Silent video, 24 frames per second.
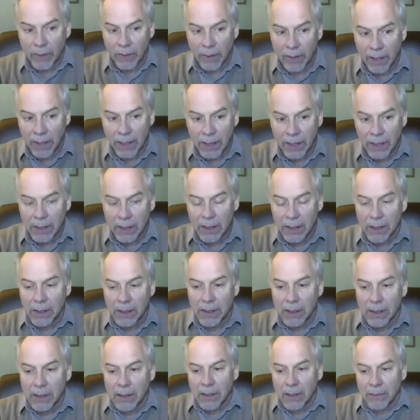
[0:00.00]
Okay?
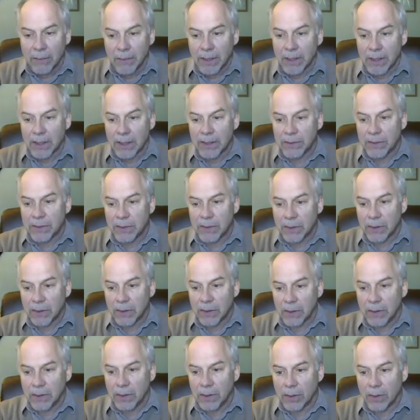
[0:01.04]
Because,
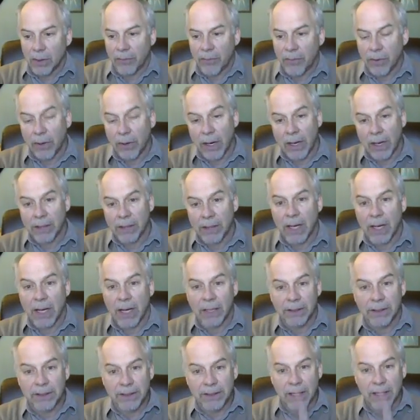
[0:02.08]
you know, if you're
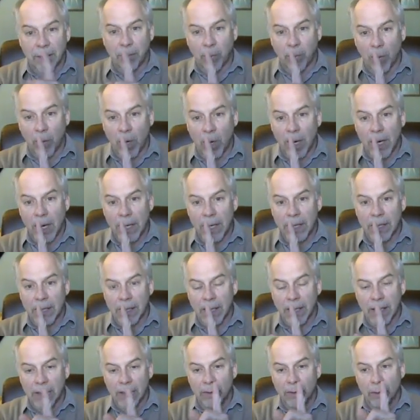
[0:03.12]
on step 1
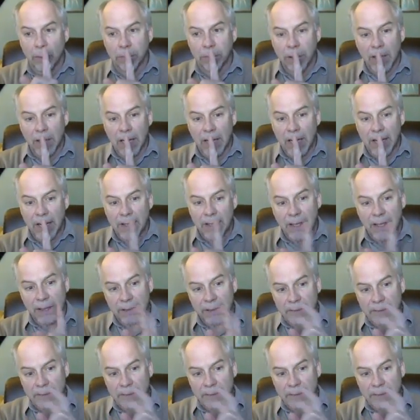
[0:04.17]
and you apply that